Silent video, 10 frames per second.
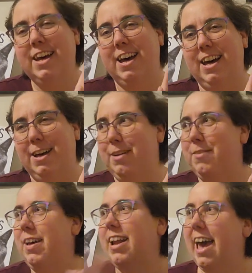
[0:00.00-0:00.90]

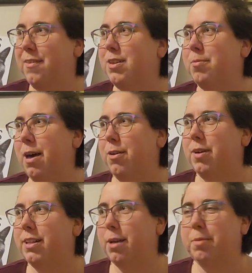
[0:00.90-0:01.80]
Um, and I have some other
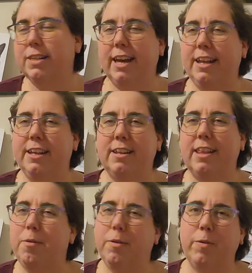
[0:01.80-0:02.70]
ones I'm excited
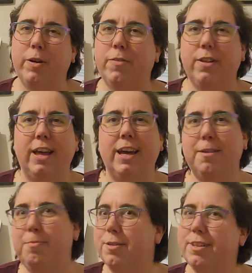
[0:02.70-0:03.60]
that would work for like
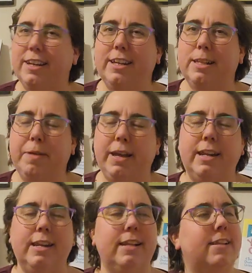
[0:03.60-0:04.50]
most
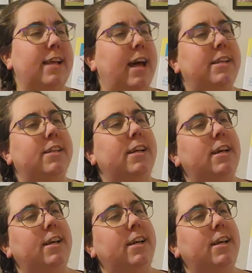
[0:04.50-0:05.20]
anticipated and such.